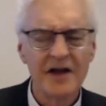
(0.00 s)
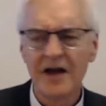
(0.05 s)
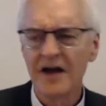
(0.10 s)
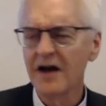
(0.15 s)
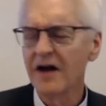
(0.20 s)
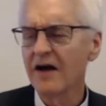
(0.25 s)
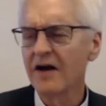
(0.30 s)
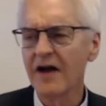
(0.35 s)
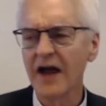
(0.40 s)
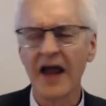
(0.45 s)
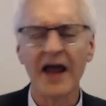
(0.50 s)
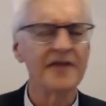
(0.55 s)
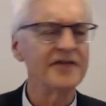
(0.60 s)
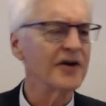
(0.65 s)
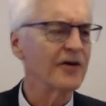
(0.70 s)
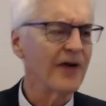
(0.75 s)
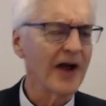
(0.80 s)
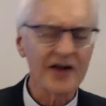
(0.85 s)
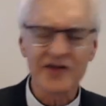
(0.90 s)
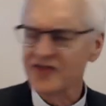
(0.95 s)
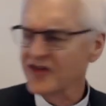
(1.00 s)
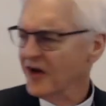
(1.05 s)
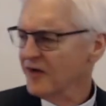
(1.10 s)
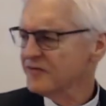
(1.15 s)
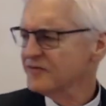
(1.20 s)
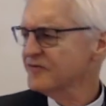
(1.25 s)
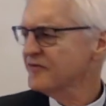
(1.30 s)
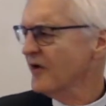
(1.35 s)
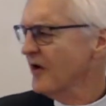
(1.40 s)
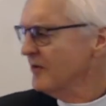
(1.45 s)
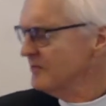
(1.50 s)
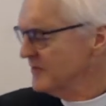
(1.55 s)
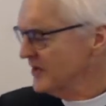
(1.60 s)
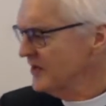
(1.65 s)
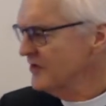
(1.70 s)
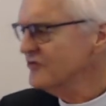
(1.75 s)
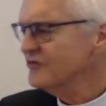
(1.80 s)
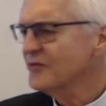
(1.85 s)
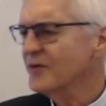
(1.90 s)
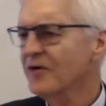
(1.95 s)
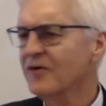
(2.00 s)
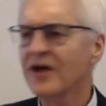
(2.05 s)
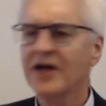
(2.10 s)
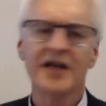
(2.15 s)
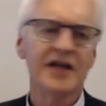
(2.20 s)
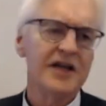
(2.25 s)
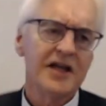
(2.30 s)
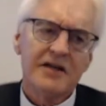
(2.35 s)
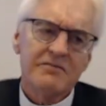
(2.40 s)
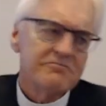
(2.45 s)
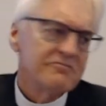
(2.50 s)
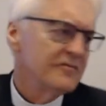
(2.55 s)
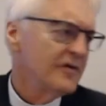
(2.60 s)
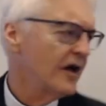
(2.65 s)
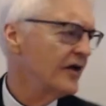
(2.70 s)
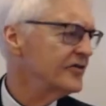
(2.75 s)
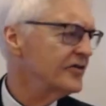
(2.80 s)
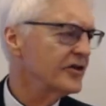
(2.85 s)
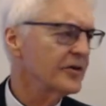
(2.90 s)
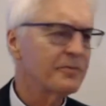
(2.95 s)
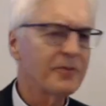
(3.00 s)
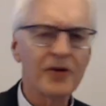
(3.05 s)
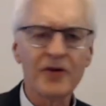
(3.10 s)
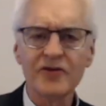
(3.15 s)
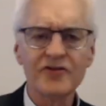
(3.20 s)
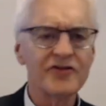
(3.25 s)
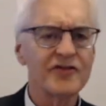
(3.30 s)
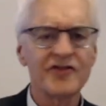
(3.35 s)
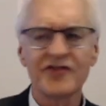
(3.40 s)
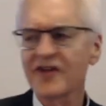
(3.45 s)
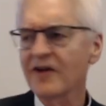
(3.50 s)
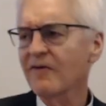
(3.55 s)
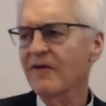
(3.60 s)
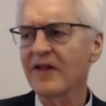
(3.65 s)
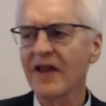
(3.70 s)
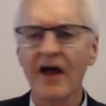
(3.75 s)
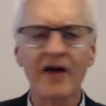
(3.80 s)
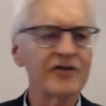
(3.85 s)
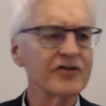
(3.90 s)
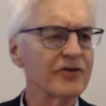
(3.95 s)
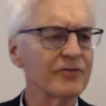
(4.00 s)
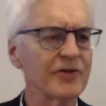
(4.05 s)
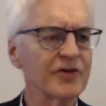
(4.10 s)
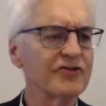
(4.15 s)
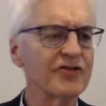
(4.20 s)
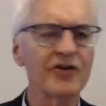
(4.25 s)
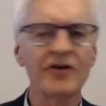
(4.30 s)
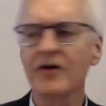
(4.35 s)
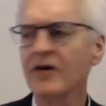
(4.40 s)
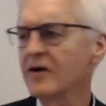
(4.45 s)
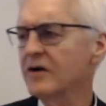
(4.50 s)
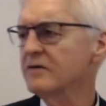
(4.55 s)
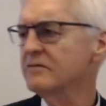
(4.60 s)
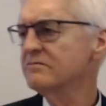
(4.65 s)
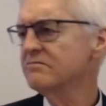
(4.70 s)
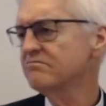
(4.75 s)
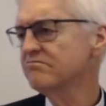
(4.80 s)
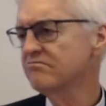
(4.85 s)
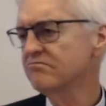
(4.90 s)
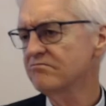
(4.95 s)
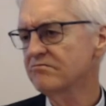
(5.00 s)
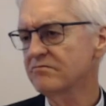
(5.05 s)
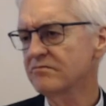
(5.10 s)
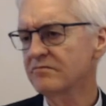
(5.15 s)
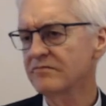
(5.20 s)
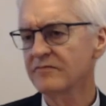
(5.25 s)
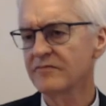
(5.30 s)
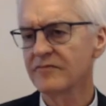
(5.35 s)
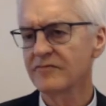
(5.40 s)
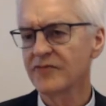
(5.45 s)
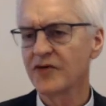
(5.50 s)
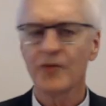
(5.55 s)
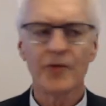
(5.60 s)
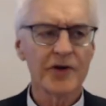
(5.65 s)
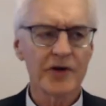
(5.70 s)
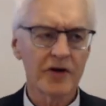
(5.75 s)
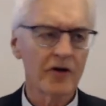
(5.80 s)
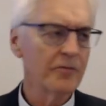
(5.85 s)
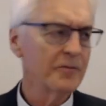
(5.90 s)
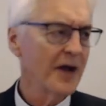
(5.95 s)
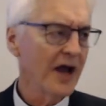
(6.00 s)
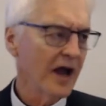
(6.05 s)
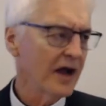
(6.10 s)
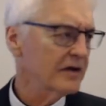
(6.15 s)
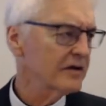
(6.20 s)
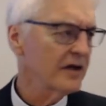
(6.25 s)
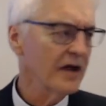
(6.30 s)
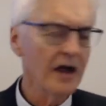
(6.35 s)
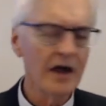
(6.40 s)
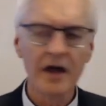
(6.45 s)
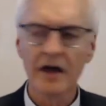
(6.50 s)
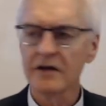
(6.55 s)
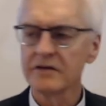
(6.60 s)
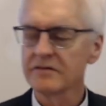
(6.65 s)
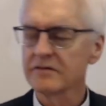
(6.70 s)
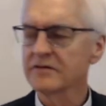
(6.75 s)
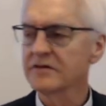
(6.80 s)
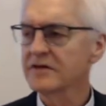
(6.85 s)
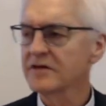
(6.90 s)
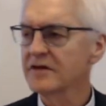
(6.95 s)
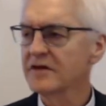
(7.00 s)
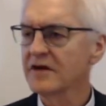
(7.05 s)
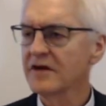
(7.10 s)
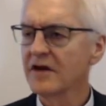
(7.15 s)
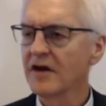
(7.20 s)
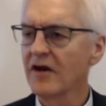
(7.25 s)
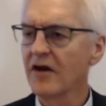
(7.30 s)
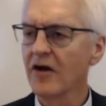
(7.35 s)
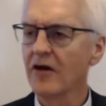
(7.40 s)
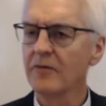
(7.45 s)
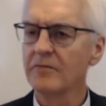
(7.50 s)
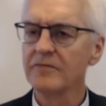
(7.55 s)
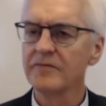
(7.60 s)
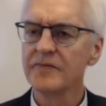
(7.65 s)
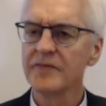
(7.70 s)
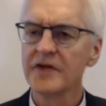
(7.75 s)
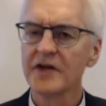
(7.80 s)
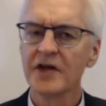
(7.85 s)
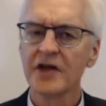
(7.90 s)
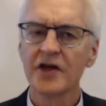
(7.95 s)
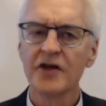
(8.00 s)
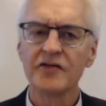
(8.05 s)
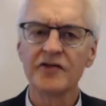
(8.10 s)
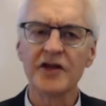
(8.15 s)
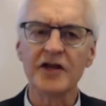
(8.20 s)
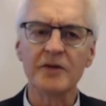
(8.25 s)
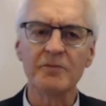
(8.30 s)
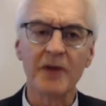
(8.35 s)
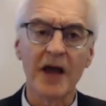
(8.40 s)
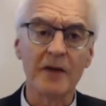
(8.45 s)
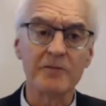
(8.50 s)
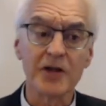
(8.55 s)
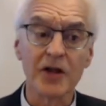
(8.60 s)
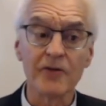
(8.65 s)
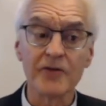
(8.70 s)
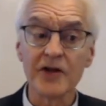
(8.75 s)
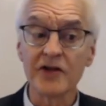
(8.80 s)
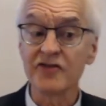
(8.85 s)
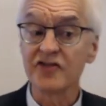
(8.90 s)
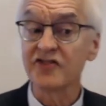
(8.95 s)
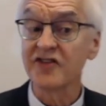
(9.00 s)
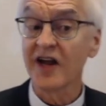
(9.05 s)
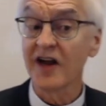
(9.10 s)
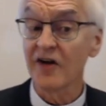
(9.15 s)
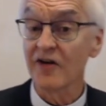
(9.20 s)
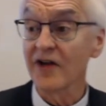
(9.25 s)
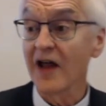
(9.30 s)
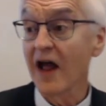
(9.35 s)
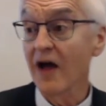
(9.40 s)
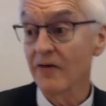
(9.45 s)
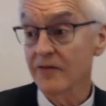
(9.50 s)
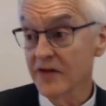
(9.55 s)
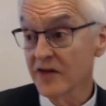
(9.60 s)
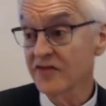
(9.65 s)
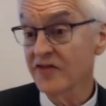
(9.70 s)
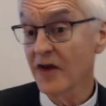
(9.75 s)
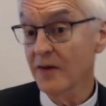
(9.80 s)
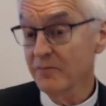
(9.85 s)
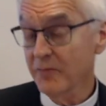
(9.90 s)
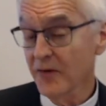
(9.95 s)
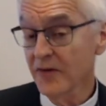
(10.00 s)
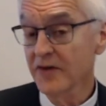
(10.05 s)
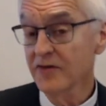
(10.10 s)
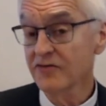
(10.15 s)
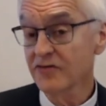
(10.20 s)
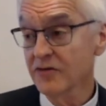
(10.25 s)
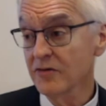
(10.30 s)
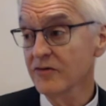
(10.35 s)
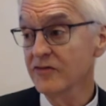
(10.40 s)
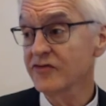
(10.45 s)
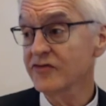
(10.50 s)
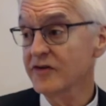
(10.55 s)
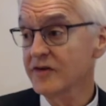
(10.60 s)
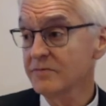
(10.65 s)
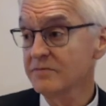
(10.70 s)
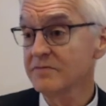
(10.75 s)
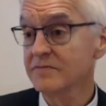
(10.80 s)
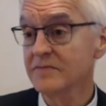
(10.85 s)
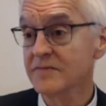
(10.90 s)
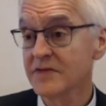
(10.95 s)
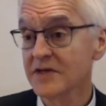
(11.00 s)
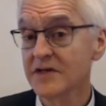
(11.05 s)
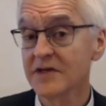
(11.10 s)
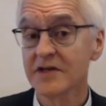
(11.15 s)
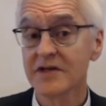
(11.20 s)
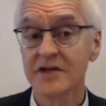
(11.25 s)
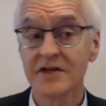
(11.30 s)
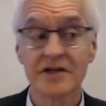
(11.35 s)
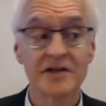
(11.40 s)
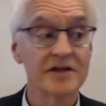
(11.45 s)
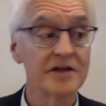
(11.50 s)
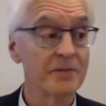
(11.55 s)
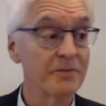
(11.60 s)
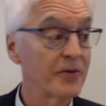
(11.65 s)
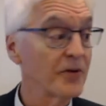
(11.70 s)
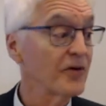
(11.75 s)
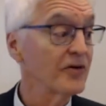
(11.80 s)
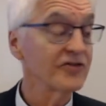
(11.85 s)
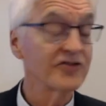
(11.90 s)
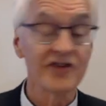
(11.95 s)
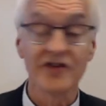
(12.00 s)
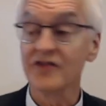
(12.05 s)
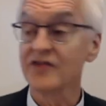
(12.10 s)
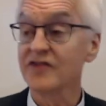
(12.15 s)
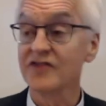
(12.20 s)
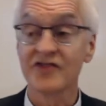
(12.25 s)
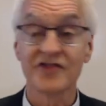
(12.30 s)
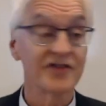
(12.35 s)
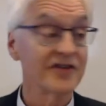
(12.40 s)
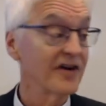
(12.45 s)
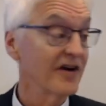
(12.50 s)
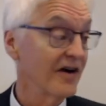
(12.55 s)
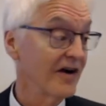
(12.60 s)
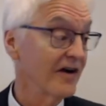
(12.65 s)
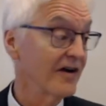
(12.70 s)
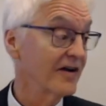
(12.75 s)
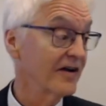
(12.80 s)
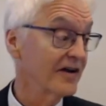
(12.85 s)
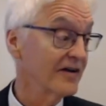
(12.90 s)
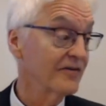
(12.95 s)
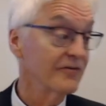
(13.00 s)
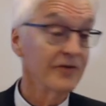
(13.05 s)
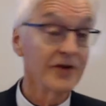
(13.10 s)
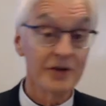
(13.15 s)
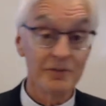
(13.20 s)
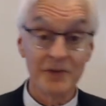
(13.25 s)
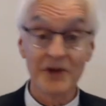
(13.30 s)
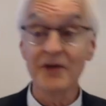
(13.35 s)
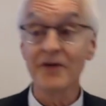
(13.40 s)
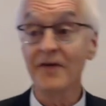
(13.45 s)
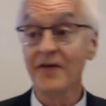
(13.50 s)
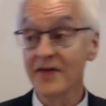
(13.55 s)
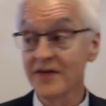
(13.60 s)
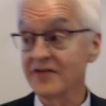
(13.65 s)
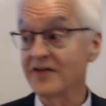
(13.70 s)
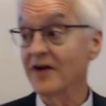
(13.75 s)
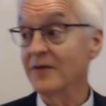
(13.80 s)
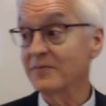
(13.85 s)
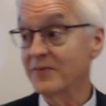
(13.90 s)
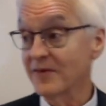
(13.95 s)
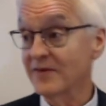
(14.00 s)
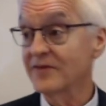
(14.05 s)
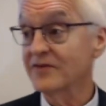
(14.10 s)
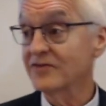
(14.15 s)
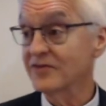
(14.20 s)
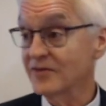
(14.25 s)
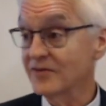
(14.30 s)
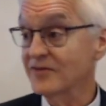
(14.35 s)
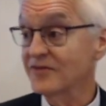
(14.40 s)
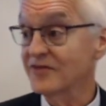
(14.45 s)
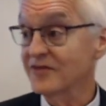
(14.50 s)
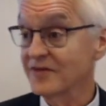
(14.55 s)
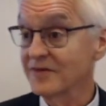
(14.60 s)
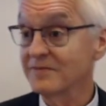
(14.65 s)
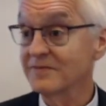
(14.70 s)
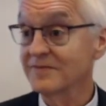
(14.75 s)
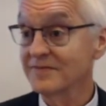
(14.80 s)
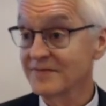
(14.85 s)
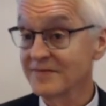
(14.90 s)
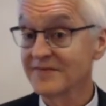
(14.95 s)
uh, and they're exiled from Israel. It under the Persians, they're allowed to return if you want to go back, yeah. Um, the Babylonians tear down the temple in Jerusalem. The Persians are going to rebuild the temple in Jerusalem.